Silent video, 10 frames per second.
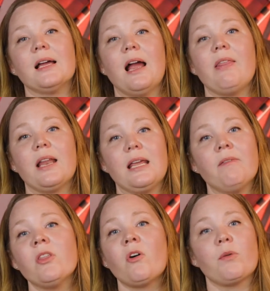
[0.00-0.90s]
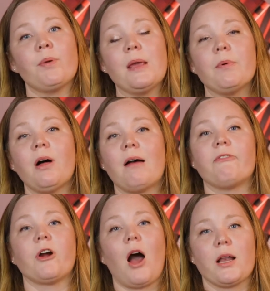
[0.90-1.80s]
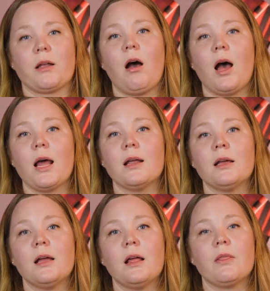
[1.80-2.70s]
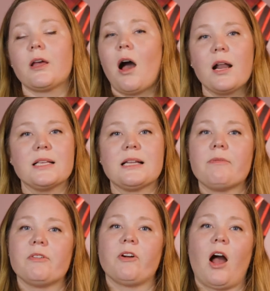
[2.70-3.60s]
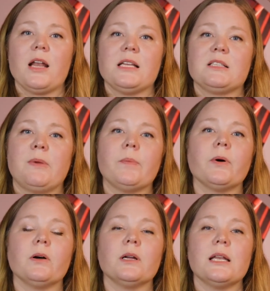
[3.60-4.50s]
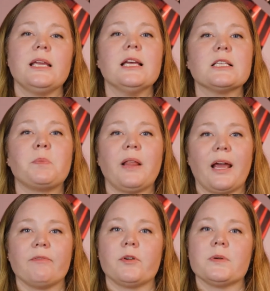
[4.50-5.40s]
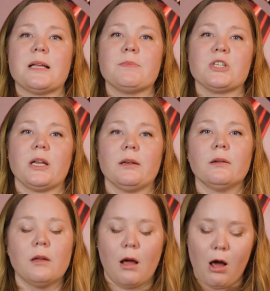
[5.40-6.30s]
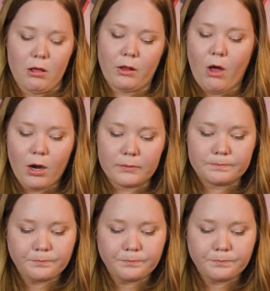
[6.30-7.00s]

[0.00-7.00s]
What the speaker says: And that even though the people have forgotten God, that God has never forgotten his people, and he has planned for redemption all along.